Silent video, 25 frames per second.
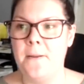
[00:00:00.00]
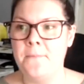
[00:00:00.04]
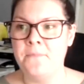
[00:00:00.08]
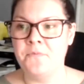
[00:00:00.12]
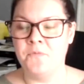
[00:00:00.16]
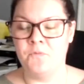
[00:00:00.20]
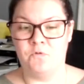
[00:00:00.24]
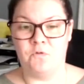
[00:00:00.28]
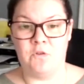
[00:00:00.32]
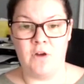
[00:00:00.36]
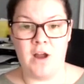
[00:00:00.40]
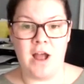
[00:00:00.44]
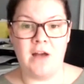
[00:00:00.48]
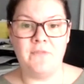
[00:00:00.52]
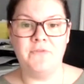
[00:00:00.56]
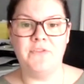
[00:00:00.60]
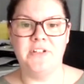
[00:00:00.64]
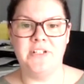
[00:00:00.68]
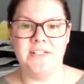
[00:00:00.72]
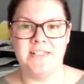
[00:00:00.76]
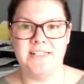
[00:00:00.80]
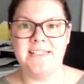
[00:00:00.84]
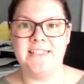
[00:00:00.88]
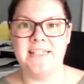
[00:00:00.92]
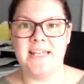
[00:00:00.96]
Rather
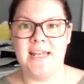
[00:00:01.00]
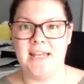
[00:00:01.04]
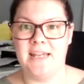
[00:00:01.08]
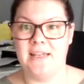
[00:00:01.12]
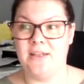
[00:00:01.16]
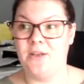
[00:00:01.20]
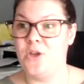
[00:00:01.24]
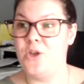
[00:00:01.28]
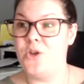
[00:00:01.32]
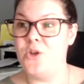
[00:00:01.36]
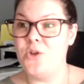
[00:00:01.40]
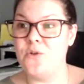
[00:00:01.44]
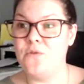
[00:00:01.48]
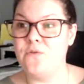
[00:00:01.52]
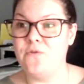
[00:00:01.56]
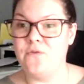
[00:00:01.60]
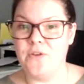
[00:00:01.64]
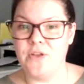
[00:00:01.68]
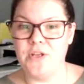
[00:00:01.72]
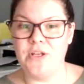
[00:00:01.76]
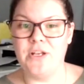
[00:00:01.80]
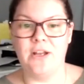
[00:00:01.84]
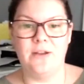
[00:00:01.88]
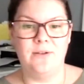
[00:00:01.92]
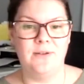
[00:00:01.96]
than saying
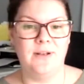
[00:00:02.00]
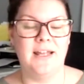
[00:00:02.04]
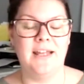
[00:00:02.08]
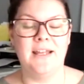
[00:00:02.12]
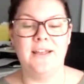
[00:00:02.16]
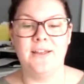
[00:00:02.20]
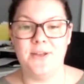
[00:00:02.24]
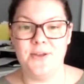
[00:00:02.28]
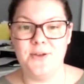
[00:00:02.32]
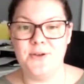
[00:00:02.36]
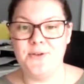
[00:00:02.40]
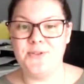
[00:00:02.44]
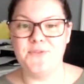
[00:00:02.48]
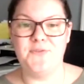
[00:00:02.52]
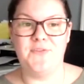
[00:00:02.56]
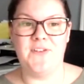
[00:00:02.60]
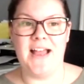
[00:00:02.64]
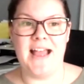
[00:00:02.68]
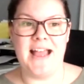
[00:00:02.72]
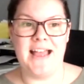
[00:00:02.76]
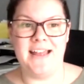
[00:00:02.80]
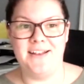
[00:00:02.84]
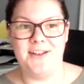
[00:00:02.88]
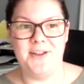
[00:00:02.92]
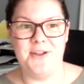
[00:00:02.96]
who's
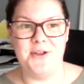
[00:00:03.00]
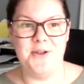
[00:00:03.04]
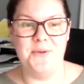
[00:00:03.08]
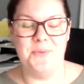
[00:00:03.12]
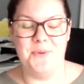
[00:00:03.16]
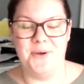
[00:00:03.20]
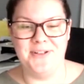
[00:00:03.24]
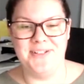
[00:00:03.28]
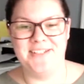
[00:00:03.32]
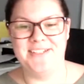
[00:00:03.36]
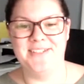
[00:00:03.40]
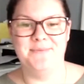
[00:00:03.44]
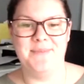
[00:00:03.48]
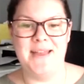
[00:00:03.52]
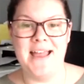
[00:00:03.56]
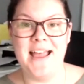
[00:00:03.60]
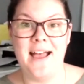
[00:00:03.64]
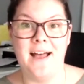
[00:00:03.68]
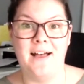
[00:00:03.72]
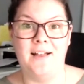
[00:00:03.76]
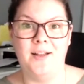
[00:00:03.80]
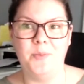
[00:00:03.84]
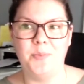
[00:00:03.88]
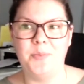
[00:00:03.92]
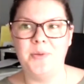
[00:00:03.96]
fat and who wants some
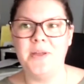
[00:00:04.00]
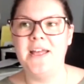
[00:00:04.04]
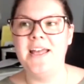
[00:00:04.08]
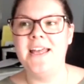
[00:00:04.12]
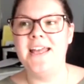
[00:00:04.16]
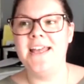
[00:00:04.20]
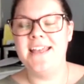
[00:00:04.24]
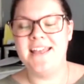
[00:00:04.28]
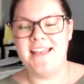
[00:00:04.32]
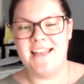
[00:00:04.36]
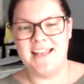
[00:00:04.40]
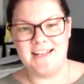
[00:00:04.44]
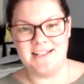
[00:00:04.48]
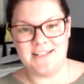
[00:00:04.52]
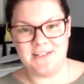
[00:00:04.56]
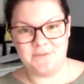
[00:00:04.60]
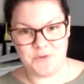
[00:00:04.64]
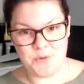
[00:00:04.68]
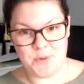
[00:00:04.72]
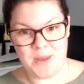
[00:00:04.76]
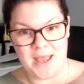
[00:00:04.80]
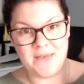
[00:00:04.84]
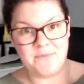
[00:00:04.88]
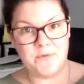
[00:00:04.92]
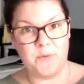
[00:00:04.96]
help, is if
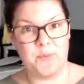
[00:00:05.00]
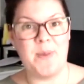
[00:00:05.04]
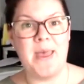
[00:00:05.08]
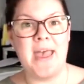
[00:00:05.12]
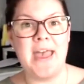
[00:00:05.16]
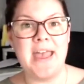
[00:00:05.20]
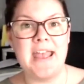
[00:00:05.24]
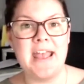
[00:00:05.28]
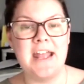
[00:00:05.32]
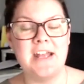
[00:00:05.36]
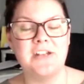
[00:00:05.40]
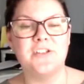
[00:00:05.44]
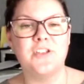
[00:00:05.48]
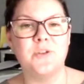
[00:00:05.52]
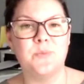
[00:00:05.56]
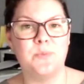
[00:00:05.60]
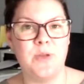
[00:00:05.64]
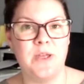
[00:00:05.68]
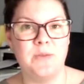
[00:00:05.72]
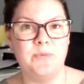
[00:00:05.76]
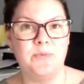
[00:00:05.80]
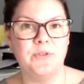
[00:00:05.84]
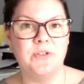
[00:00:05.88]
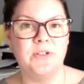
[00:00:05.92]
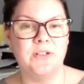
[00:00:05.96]
you have a page that
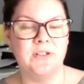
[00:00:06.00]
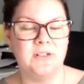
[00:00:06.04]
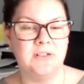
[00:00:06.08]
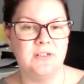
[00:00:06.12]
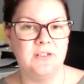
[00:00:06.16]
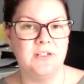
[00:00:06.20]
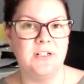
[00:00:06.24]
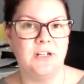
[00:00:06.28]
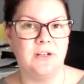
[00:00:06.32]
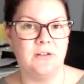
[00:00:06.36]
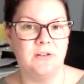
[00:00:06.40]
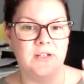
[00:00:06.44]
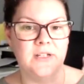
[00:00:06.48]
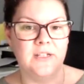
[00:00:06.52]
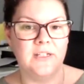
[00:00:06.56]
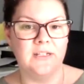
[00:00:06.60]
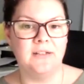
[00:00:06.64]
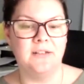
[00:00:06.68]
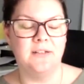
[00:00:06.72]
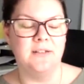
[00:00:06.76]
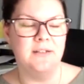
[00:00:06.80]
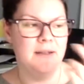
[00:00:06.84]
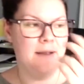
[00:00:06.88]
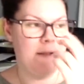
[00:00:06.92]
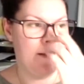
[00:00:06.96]
people can, you know,
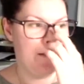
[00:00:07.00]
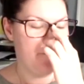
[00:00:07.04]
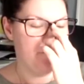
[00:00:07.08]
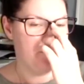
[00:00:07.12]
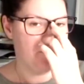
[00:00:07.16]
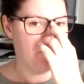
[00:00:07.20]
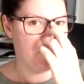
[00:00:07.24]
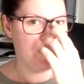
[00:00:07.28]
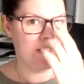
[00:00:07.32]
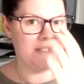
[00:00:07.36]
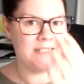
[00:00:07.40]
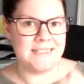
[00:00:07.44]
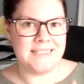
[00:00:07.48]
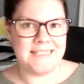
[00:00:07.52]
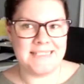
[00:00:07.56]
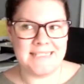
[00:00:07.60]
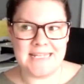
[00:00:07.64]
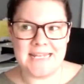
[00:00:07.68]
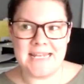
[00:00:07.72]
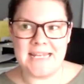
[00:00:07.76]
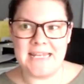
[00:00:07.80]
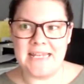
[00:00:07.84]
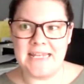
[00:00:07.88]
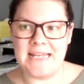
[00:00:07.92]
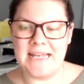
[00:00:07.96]
can
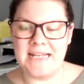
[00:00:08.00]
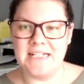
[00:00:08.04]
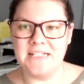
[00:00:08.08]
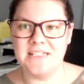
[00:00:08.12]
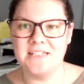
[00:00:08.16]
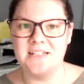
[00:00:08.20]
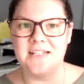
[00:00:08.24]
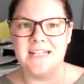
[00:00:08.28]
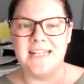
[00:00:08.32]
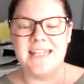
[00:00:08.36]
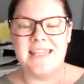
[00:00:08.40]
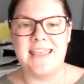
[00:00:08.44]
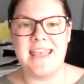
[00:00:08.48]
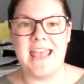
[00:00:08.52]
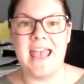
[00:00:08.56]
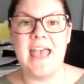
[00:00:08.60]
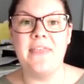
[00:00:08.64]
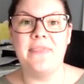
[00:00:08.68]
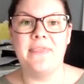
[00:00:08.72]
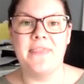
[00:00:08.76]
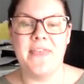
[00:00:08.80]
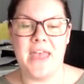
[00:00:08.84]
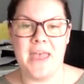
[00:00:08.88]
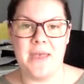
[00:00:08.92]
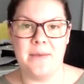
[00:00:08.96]
see, and it's going to
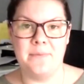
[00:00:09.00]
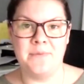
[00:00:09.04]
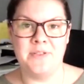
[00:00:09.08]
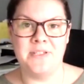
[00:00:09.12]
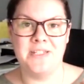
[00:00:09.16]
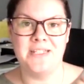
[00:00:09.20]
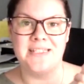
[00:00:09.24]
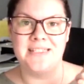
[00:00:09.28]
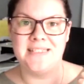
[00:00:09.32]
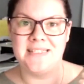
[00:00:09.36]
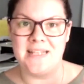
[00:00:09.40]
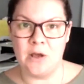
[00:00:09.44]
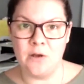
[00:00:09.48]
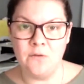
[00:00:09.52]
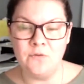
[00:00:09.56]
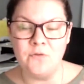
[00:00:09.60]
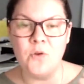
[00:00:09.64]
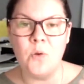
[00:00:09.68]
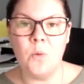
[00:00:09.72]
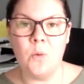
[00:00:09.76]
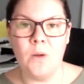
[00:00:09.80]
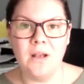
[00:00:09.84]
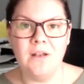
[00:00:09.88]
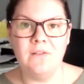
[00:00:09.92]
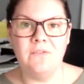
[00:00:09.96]
get them to
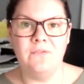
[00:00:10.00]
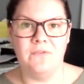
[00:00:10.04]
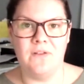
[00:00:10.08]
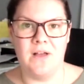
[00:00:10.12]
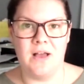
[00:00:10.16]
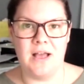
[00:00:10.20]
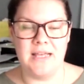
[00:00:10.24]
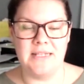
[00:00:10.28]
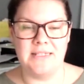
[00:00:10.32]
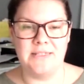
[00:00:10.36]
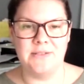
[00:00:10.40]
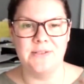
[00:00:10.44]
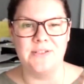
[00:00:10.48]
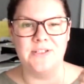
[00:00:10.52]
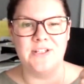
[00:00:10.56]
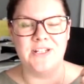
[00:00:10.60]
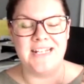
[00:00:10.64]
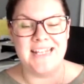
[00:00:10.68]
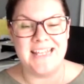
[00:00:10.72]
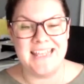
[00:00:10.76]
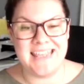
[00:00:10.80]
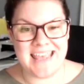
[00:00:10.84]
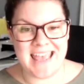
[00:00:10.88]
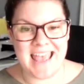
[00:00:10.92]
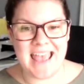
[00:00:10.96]
self-qualify. So it's going
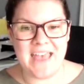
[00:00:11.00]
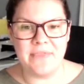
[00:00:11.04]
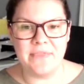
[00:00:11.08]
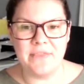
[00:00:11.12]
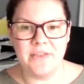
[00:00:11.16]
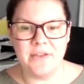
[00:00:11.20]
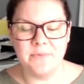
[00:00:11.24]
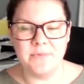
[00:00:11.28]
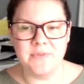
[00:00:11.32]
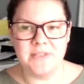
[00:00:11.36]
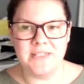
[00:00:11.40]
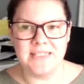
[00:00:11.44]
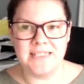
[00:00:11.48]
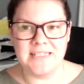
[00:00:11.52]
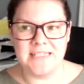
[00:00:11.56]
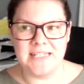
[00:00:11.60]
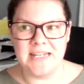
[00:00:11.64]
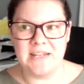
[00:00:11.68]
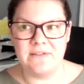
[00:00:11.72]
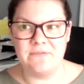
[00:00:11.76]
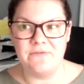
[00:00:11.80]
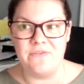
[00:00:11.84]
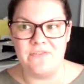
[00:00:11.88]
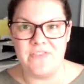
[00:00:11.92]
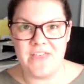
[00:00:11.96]
to get them to see
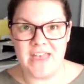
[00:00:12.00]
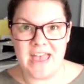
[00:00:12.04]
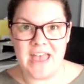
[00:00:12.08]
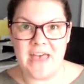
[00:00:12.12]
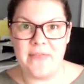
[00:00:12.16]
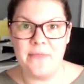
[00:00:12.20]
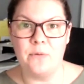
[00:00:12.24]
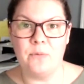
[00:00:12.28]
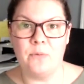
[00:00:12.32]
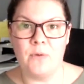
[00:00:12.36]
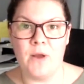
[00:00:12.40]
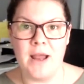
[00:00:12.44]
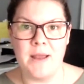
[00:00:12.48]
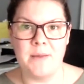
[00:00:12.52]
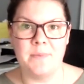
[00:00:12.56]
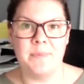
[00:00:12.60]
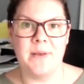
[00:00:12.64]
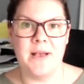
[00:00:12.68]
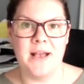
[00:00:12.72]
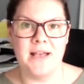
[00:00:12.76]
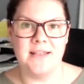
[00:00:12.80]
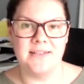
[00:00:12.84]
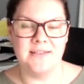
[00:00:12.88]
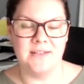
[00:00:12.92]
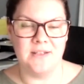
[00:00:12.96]
if they're the right
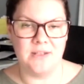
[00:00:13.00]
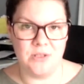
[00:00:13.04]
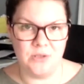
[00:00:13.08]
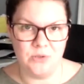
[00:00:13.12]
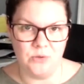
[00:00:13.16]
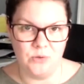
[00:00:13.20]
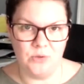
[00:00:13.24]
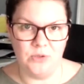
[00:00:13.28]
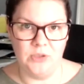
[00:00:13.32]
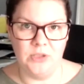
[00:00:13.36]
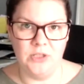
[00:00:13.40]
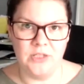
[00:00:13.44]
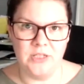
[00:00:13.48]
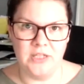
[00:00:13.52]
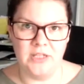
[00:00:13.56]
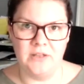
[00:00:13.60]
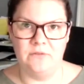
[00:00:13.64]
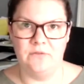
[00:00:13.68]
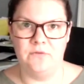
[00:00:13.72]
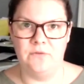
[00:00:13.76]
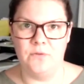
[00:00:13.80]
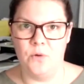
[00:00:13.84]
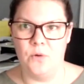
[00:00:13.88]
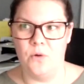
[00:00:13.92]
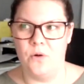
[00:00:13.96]
person that you're looking
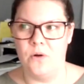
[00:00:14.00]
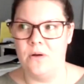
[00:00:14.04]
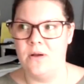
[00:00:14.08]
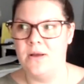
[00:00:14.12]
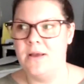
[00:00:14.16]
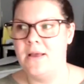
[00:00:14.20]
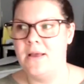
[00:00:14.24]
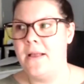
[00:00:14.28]
for.